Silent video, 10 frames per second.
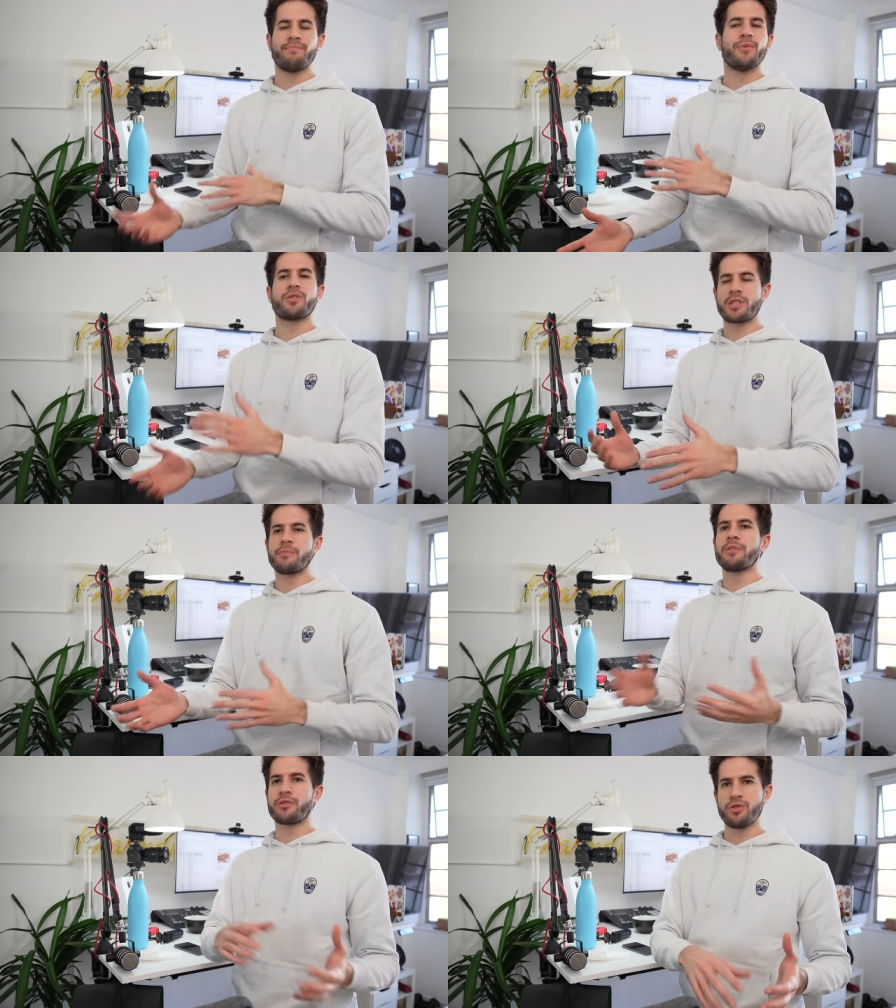most
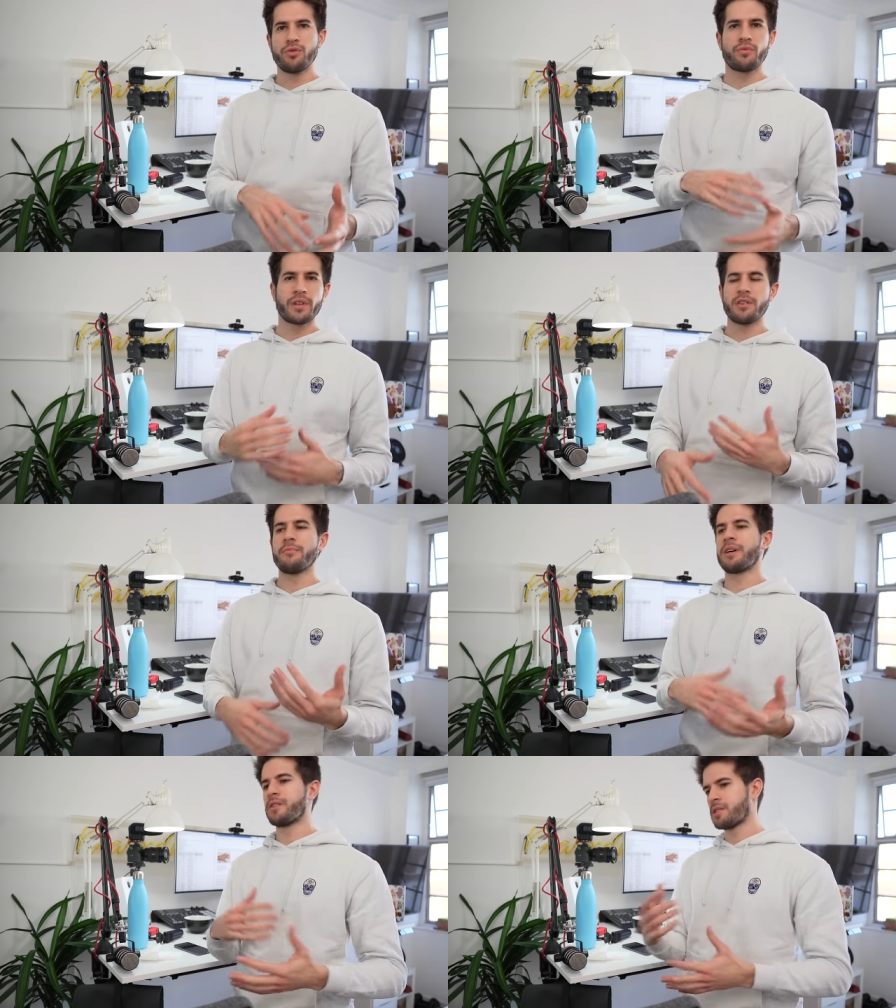similar to, written
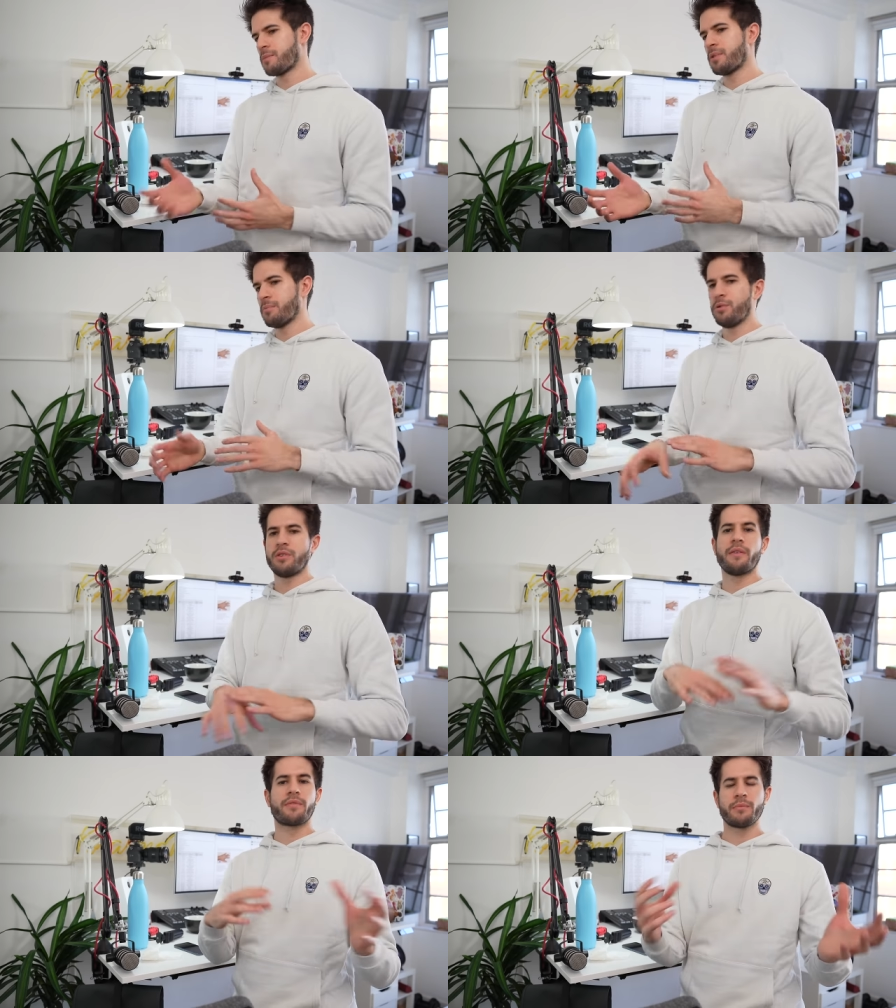by the same people,
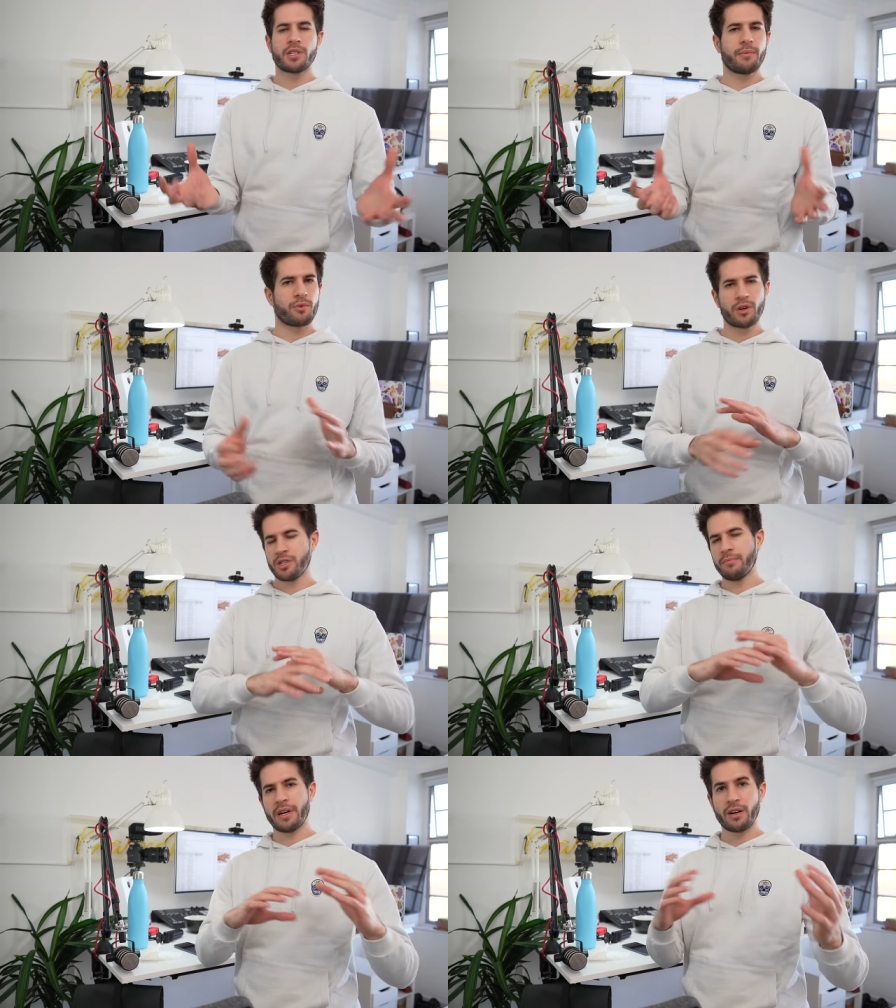come from the same
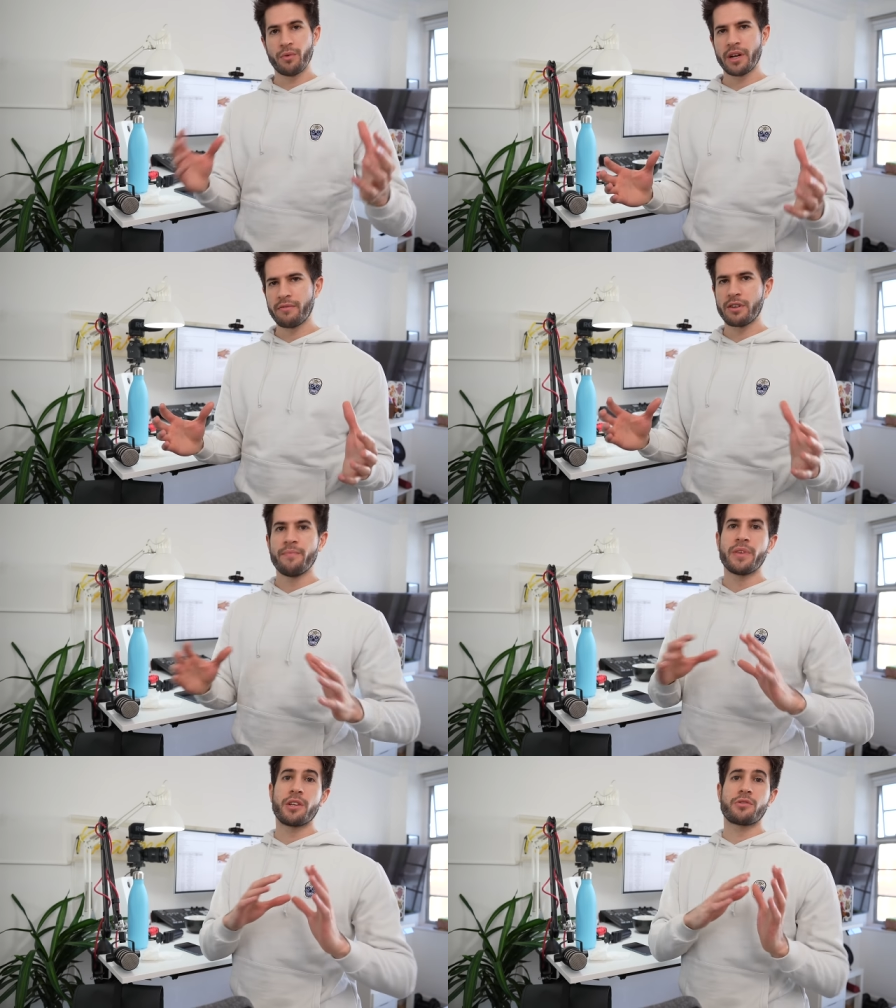question bank, whatever.
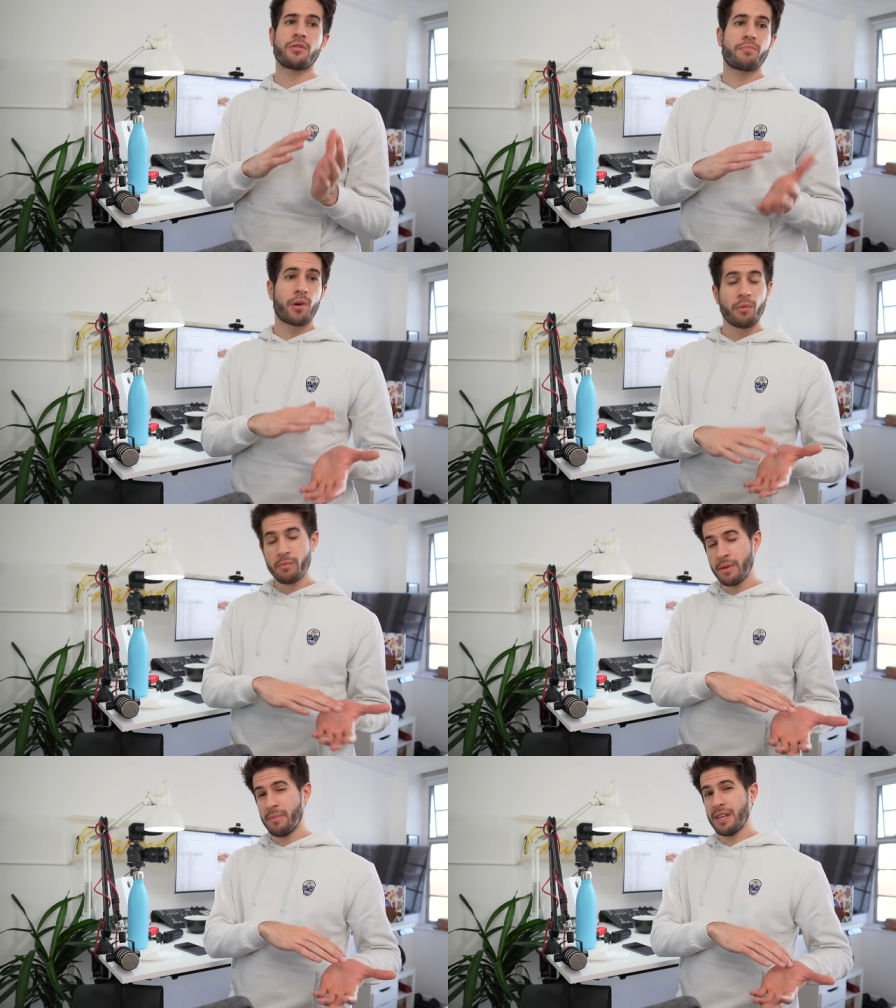And so it'll
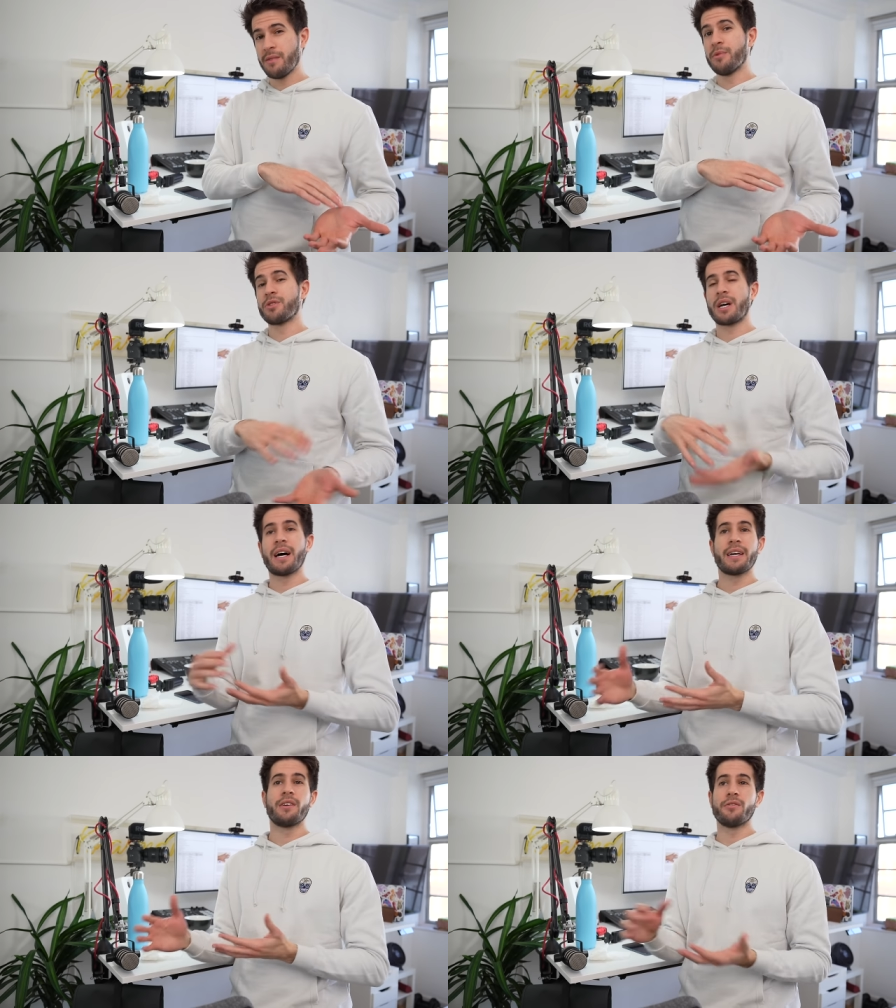probably be the most
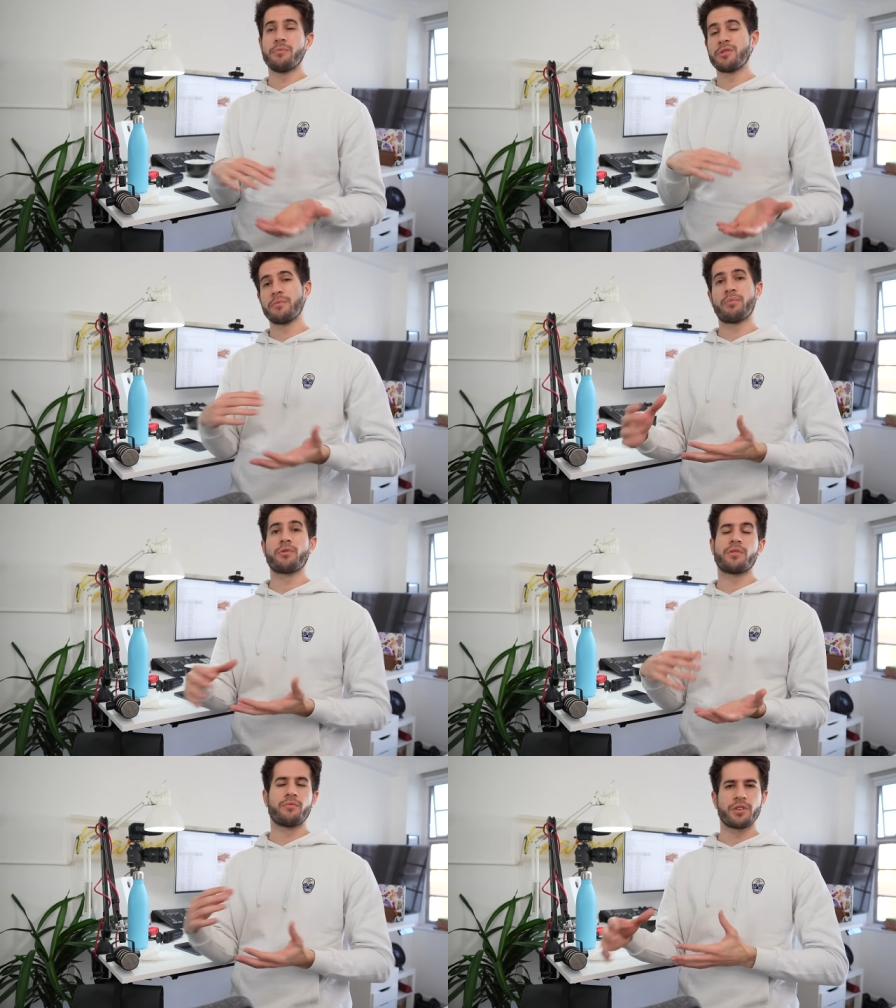high yield, most
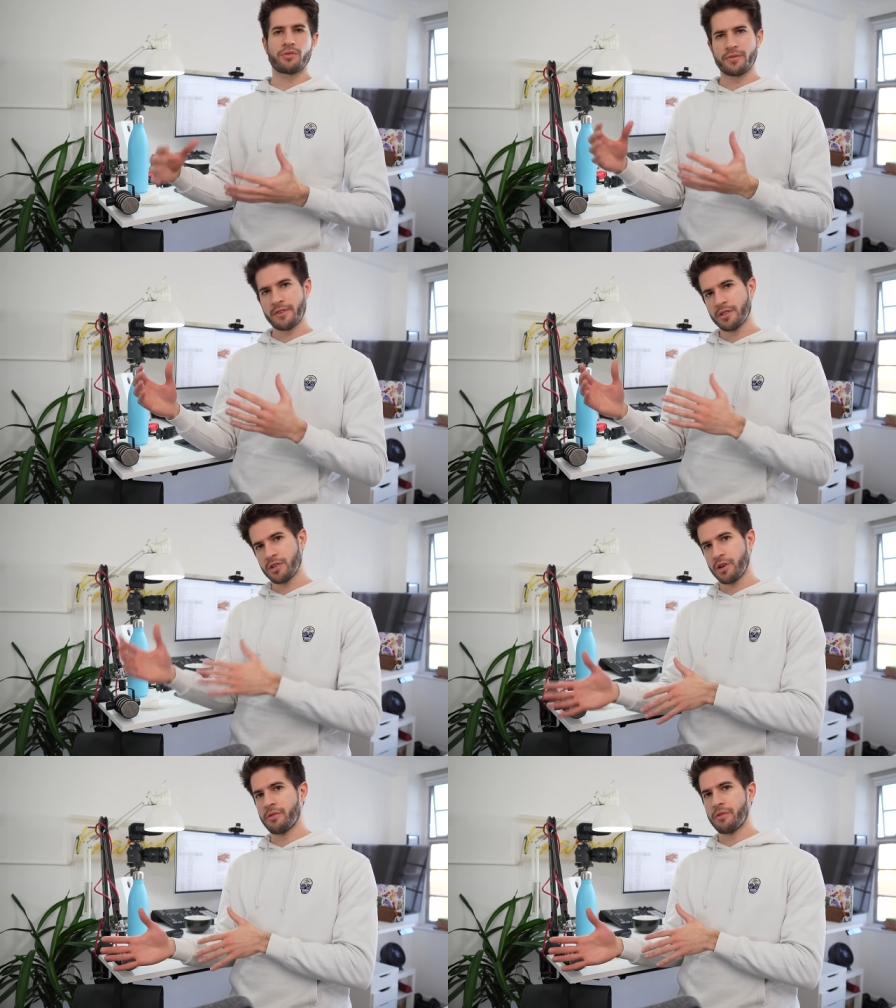important resource for us to go